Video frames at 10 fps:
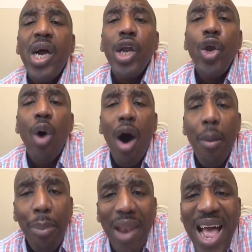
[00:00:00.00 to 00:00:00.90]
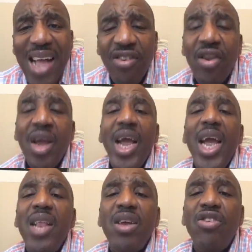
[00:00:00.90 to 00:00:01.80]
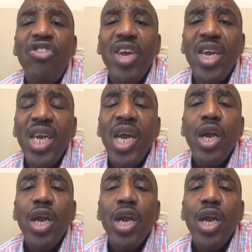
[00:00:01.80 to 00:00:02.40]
You are blessed in the city.